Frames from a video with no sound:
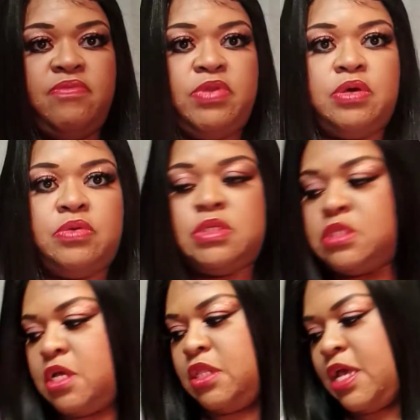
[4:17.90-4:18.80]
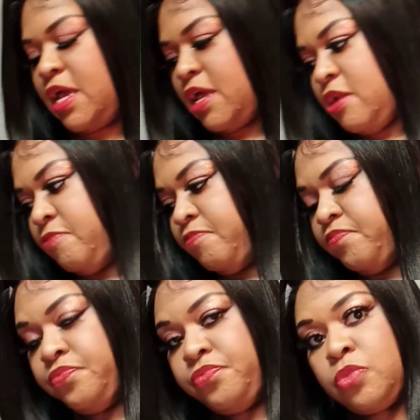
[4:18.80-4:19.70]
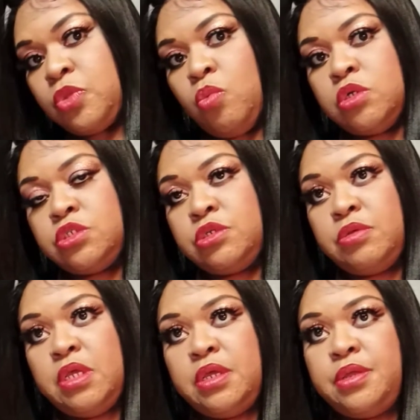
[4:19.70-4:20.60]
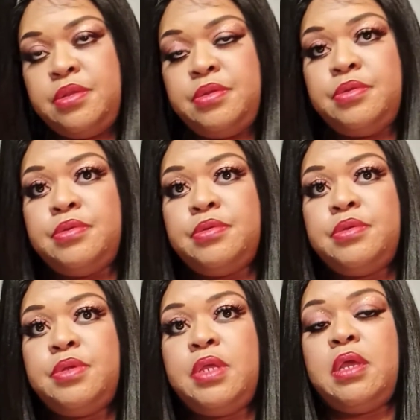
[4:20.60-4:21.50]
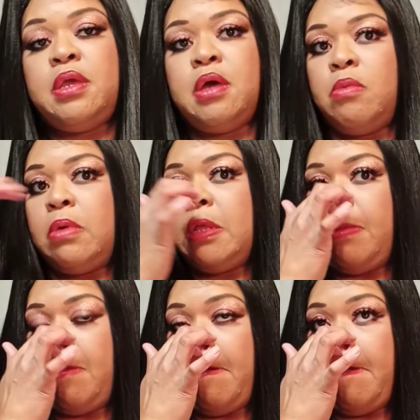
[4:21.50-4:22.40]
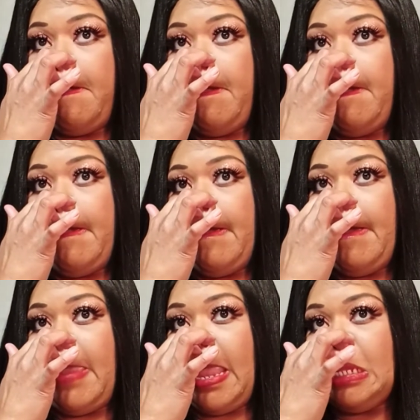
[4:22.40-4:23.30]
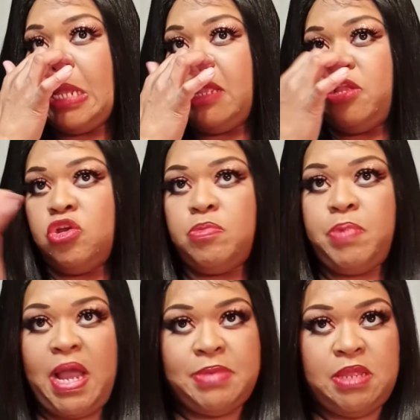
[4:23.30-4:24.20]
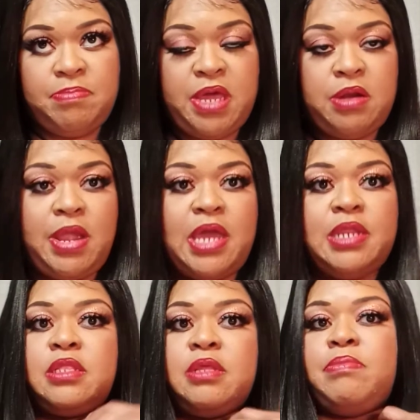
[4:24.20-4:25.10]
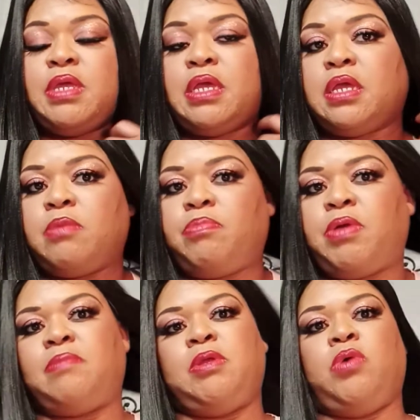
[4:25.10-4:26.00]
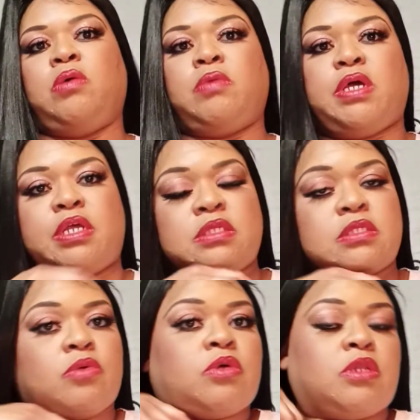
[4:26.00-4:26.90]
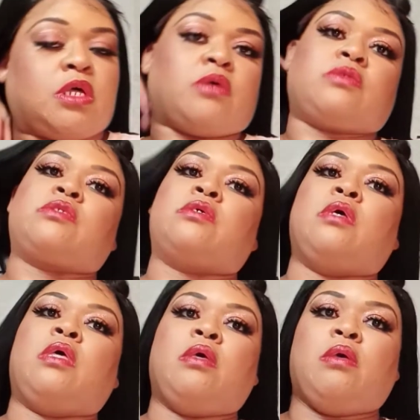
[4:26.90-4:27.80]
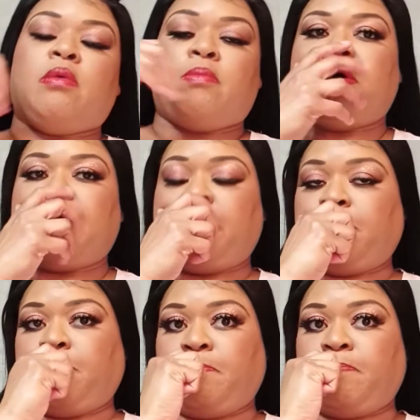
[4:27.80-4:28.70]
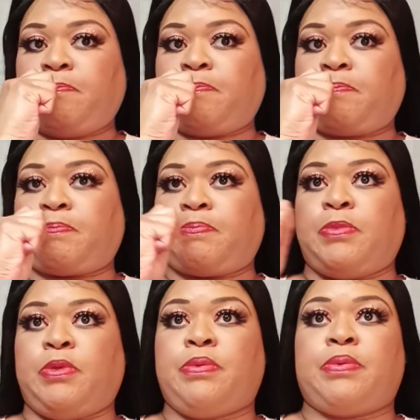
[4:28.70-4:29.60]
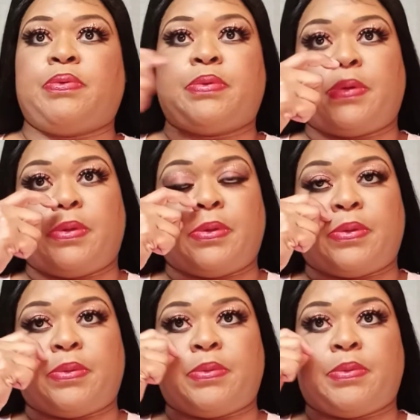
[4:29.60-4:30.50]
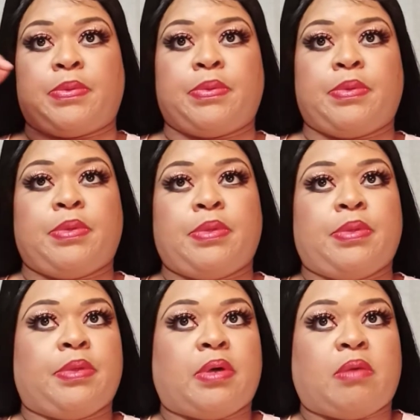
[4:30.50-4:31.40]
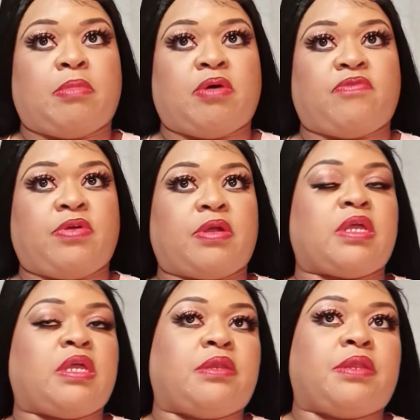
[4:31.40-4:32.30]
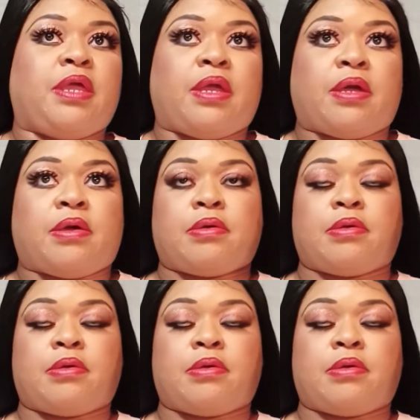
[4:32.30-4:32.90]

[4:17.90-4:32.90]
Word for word: notice all that once you get get going and you're probably better at it than me and probably won't cut so close but, ooh, girl, I'm over here eating hair.